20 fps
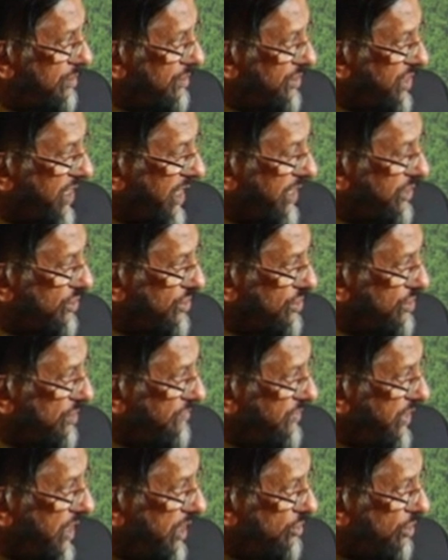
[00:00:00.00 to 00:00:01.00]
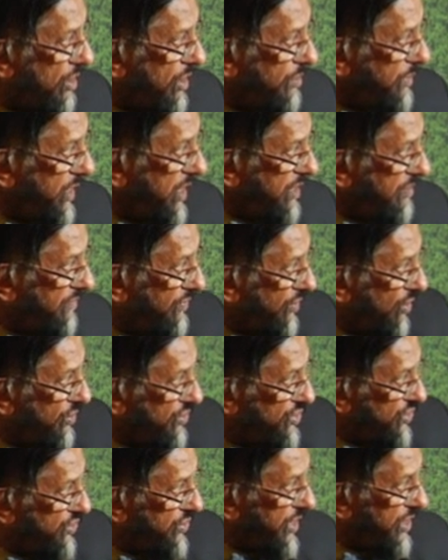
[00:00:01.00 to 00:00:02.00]
sectors of the economy, and
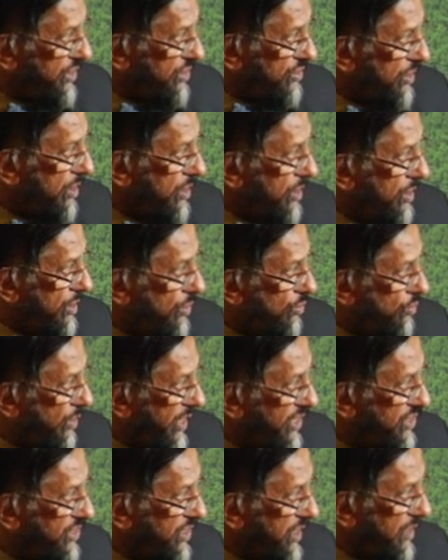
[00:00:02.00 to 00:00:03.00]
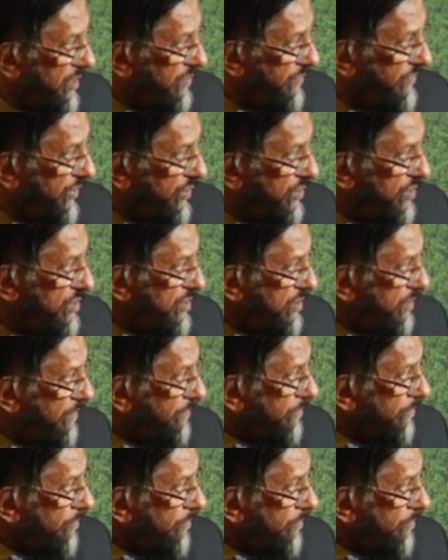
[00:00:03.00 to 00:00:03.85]
forestry is quite significant.